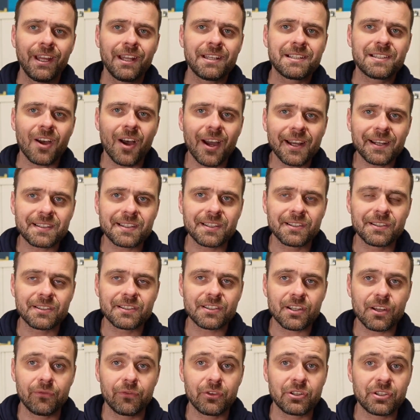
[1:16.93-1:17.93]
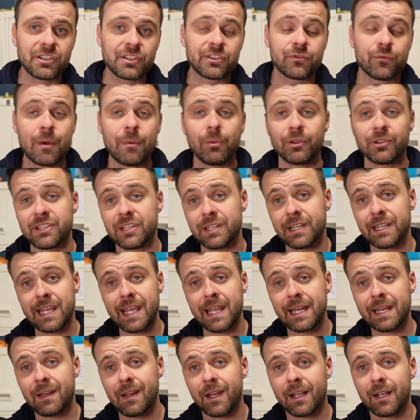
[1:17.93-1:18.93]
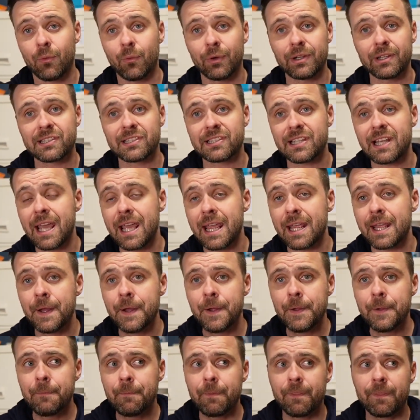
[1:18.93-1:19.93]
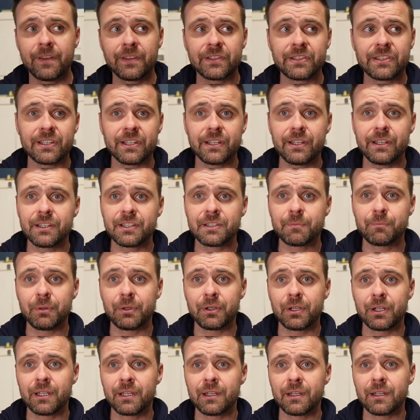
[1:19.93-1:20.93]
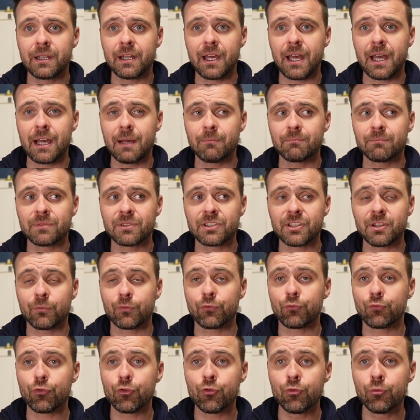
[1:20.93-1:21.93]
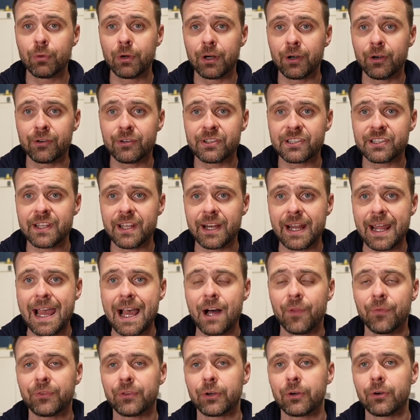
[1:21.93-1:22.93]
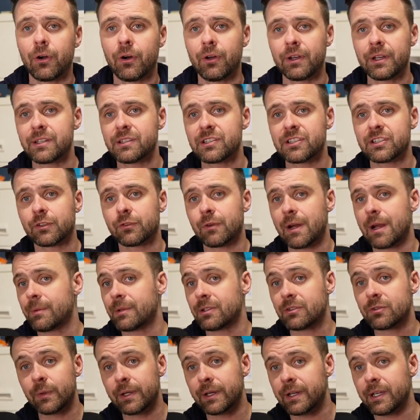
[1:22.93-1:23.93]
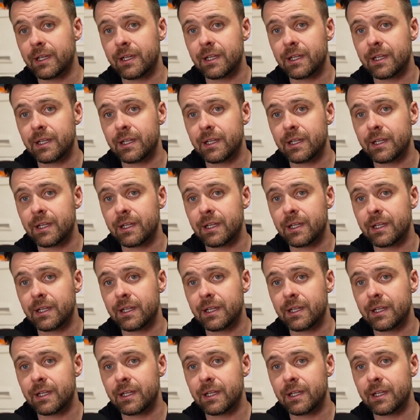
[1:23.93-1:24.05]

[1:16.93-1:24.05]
Titans versus Rebels. And again, like I want to say, this has been some rumors that are out there on Instagram and Twitter.